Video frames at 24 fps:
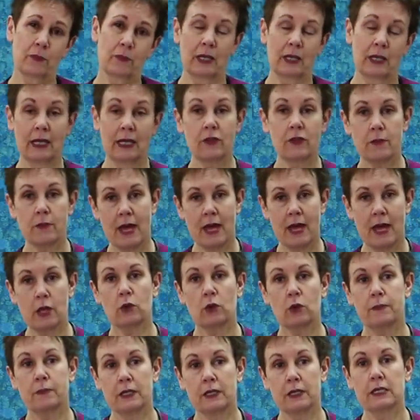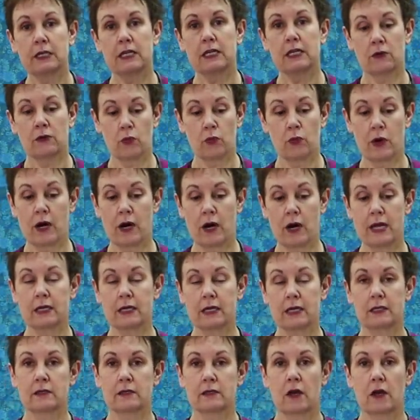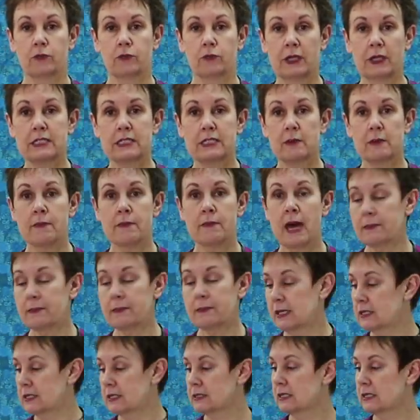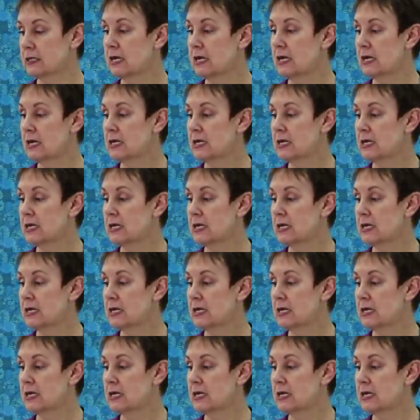but I like the manual ability of where I can, of placing my mat because